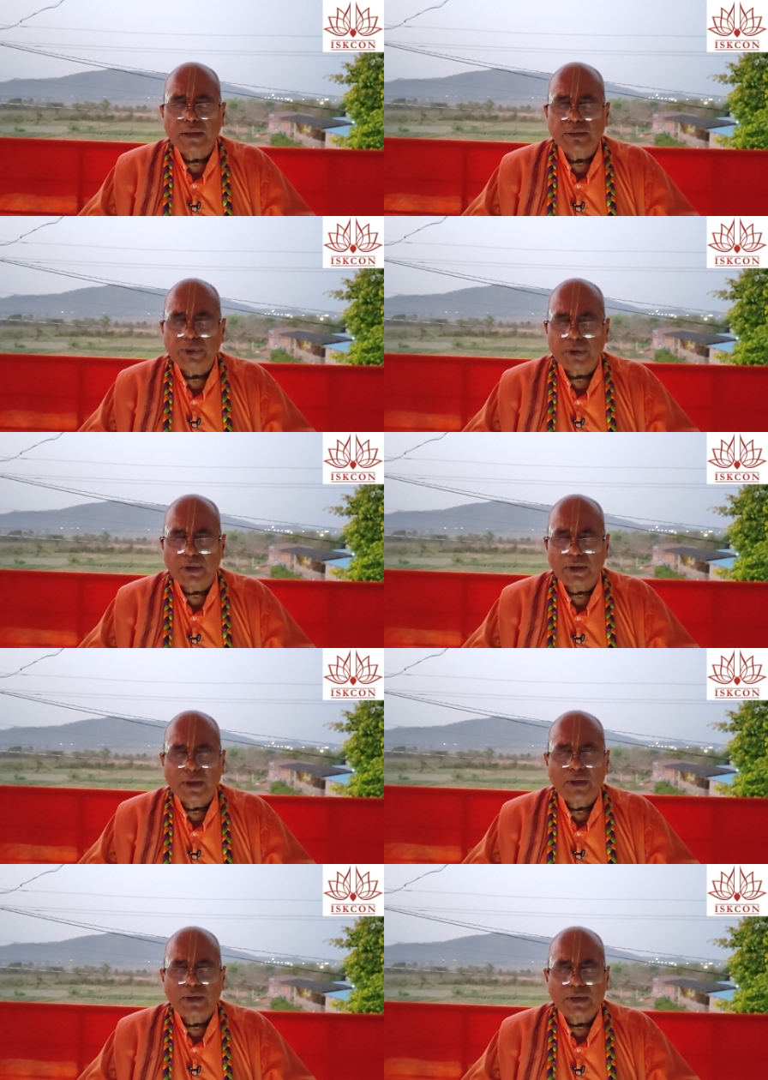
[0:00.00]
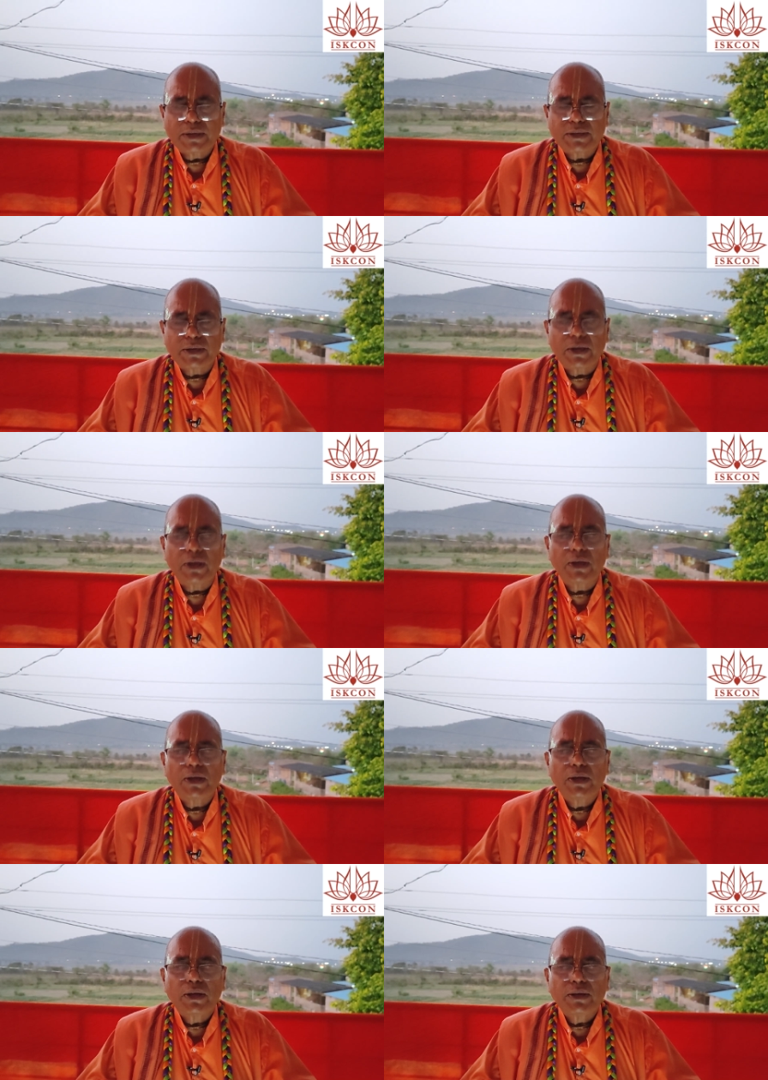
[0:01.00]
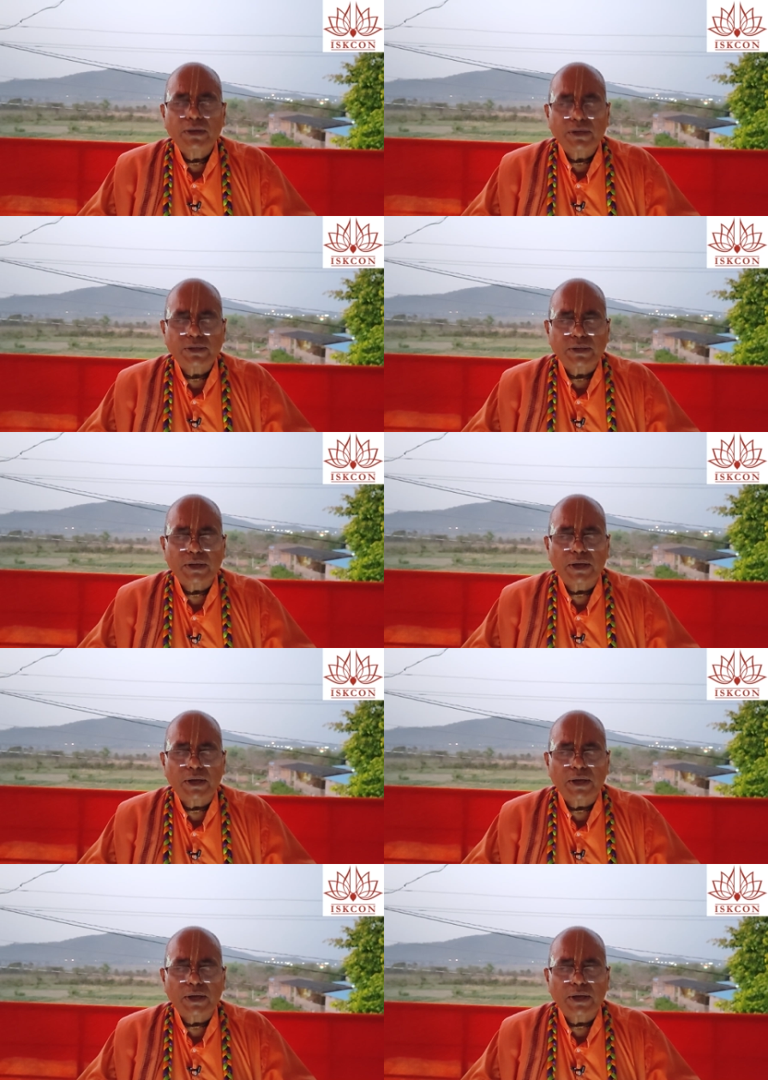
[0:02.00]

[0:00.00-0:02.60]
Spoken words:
this Krishna just